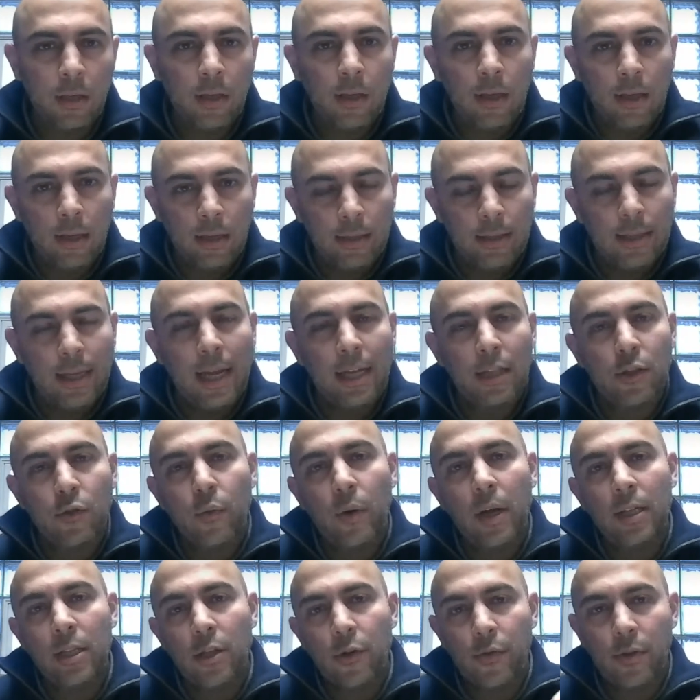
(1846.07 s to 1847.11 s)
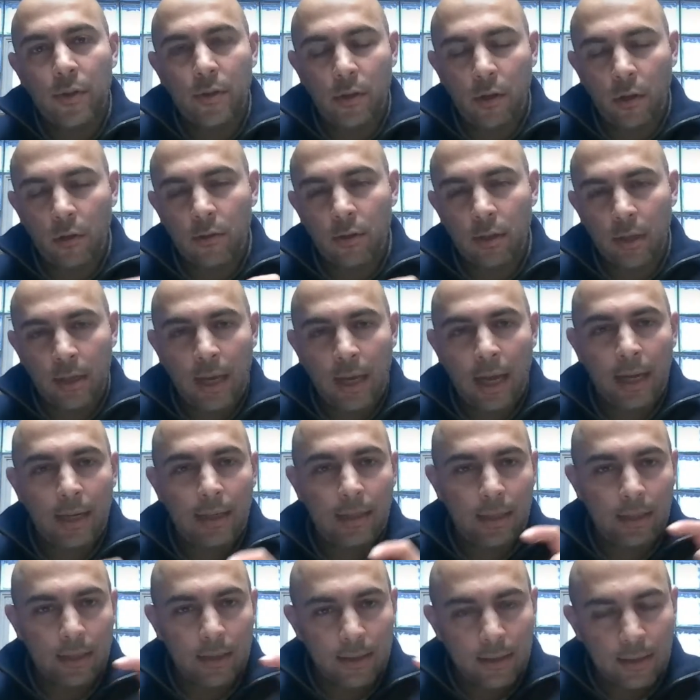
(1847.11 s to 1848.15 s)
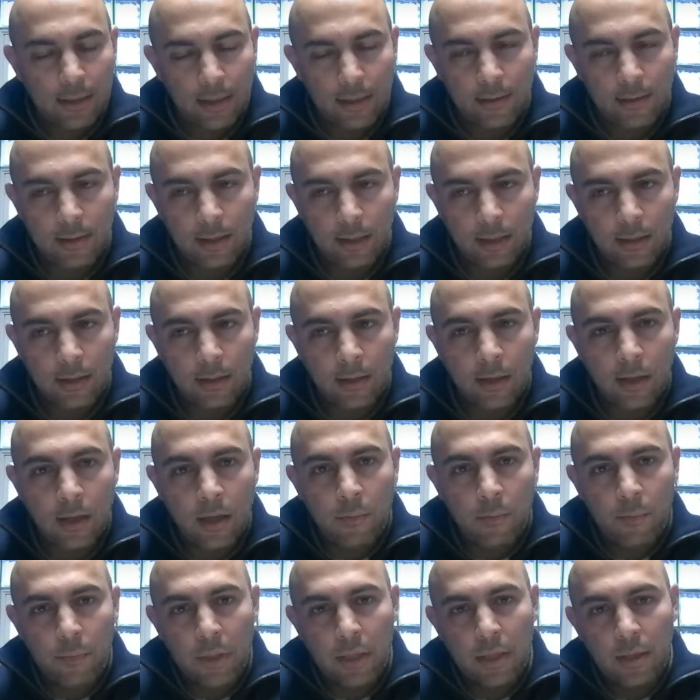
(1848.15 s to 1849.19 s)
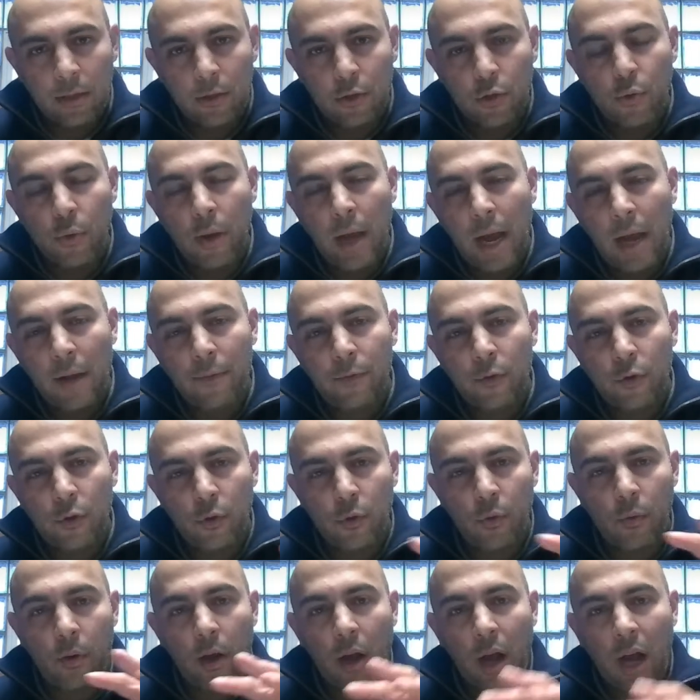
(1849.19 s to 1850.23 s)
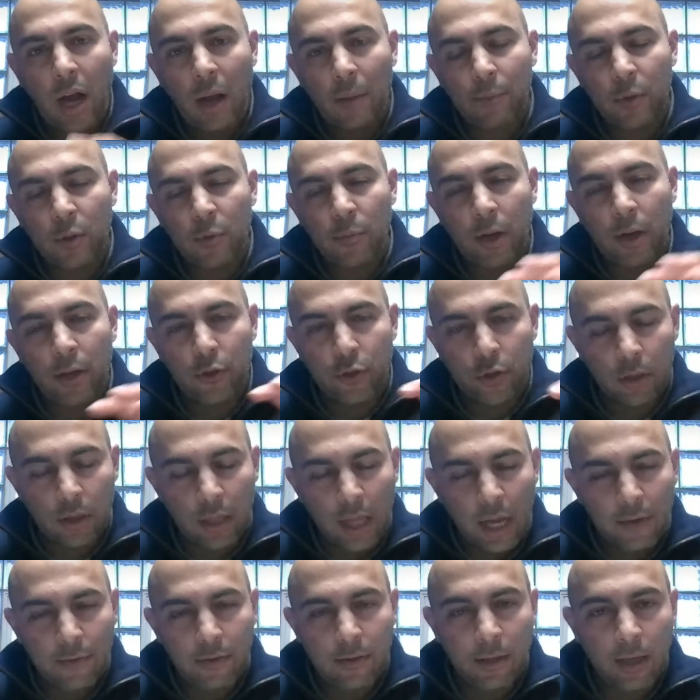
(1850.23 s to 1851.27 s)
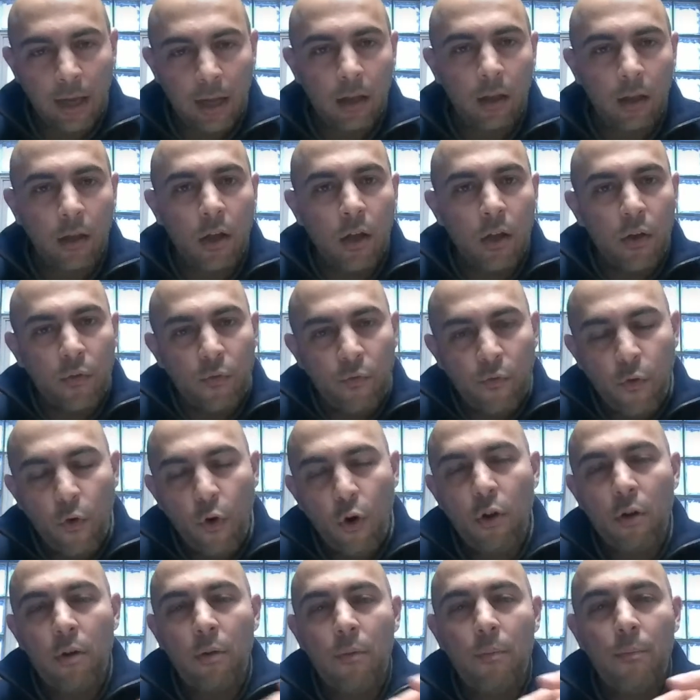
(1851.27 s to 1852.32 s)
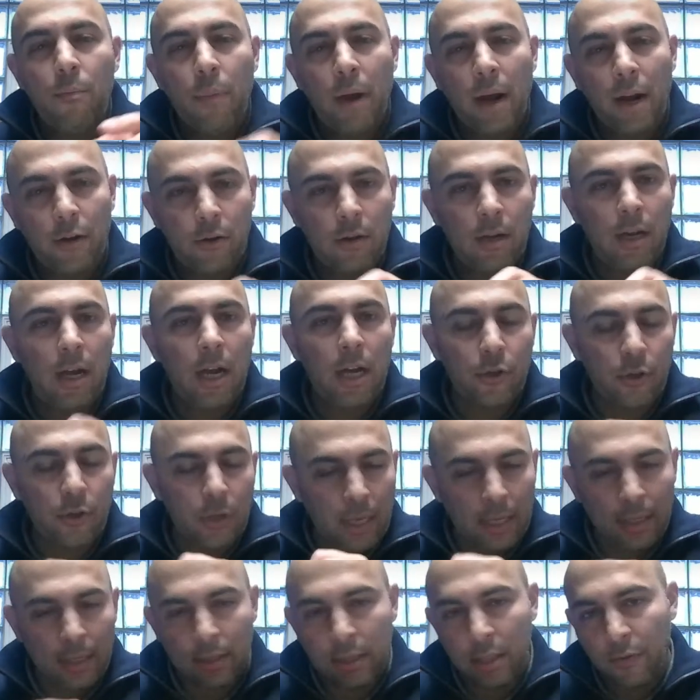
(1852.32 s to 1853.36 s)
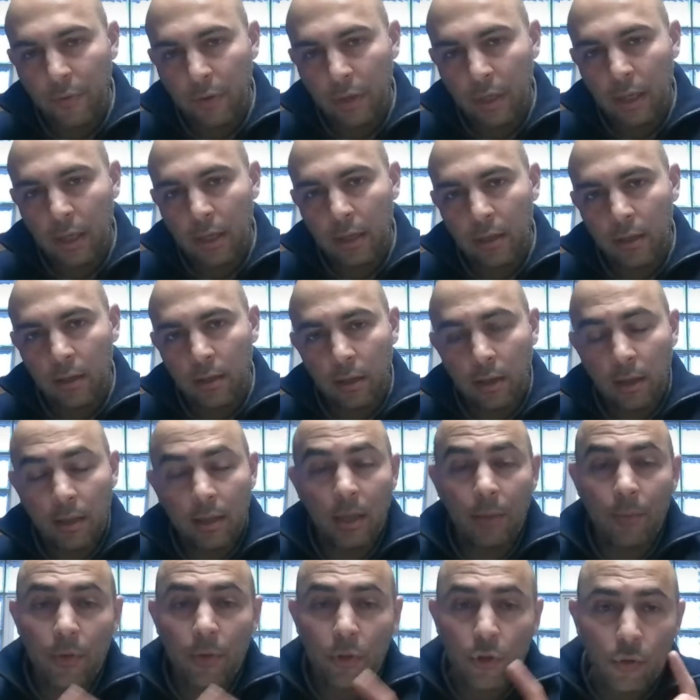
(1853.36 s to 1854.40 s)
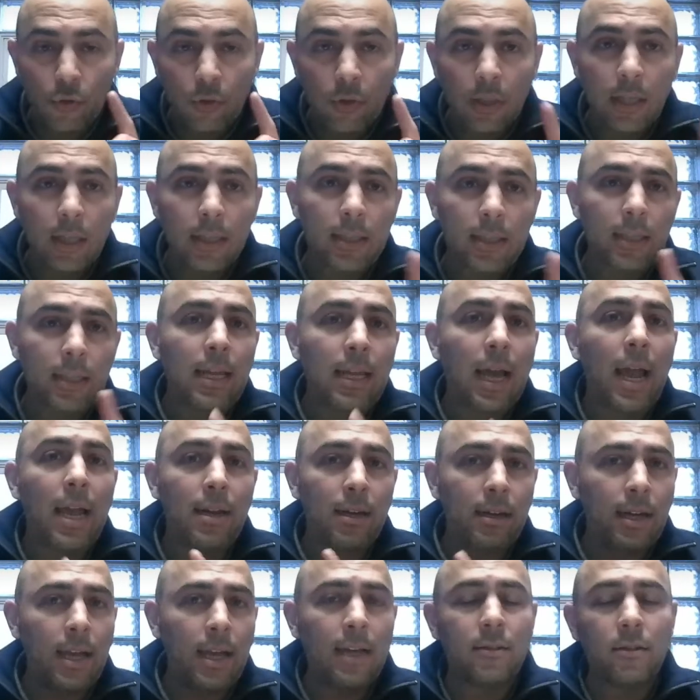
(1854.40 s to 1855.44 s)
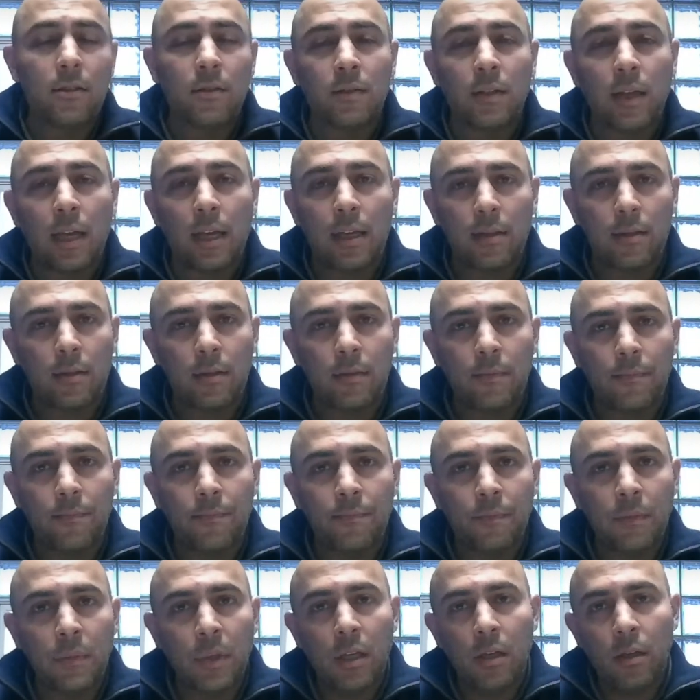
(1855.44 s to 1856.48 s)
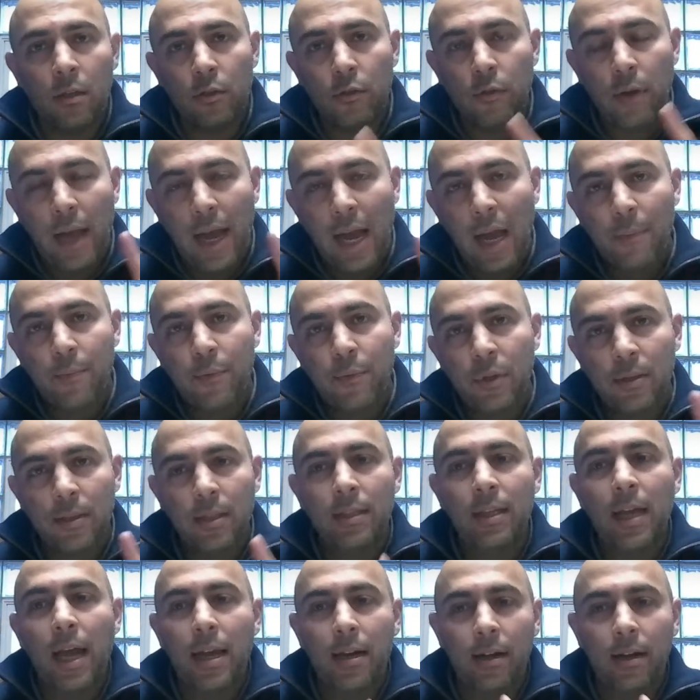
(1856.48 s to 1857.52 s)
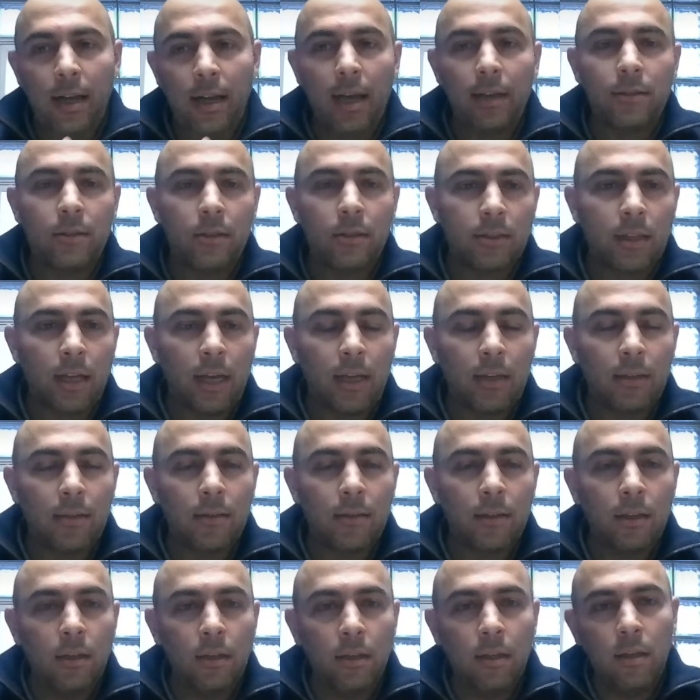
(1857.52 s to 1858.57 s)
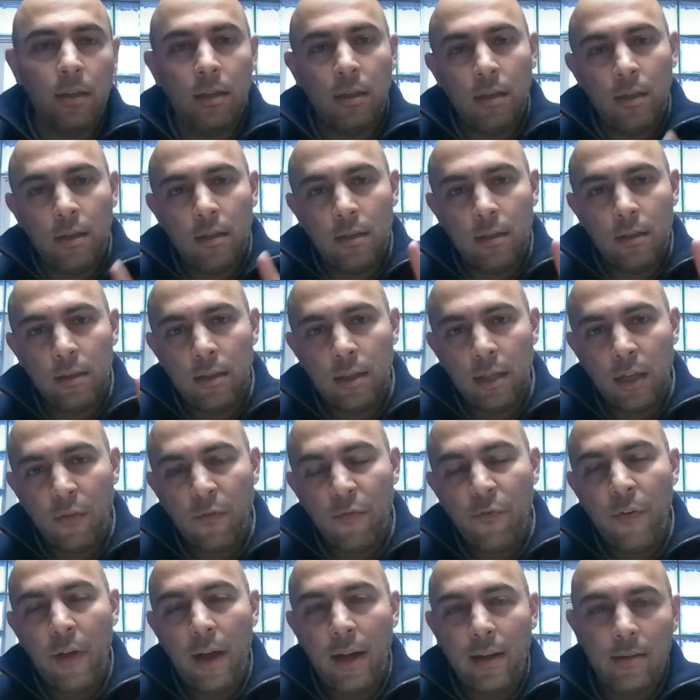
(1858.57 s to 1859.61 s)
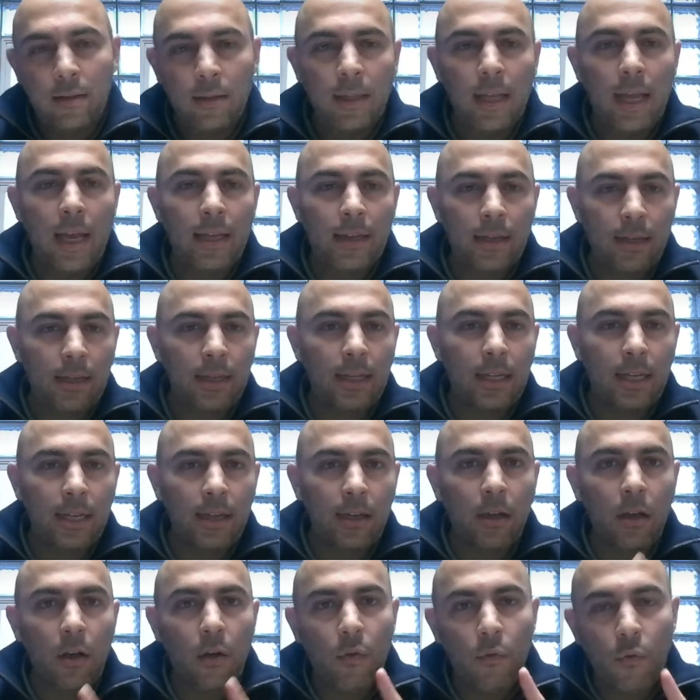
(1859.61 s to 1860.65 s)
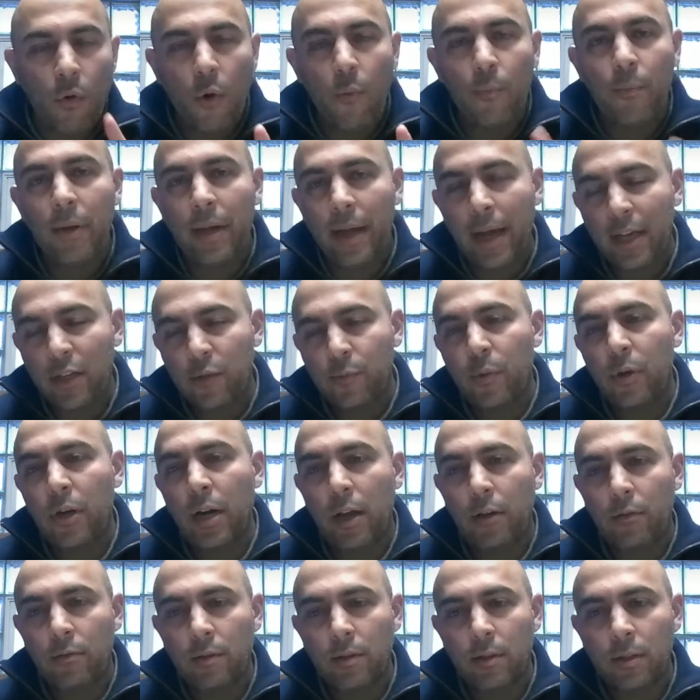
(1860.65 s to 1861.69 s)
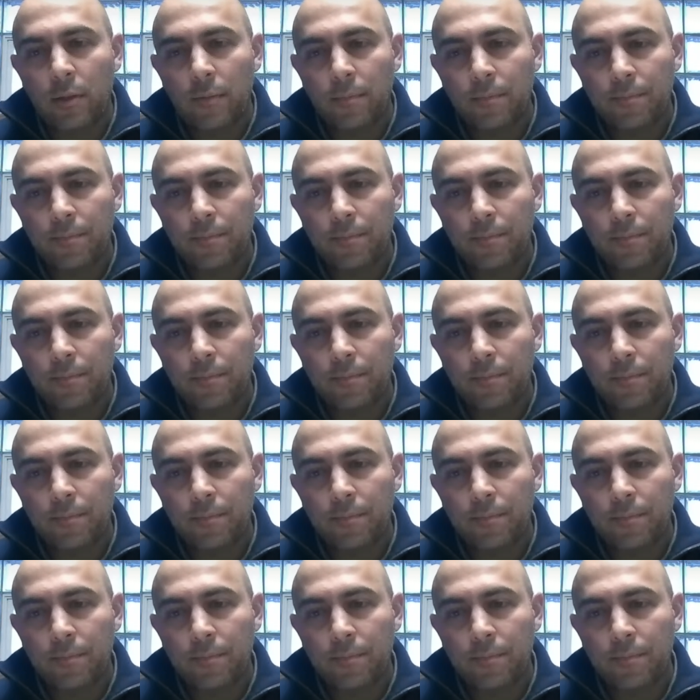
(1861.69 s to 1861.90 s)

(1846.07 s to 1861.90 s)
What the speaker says: And that's why the results are not consistent, because you have to optimize your lifestyle for mitochondrial activity. That means you need the diet and exercise. So, absent the diet and exercise, the effects of the NAD won't be as pronounced.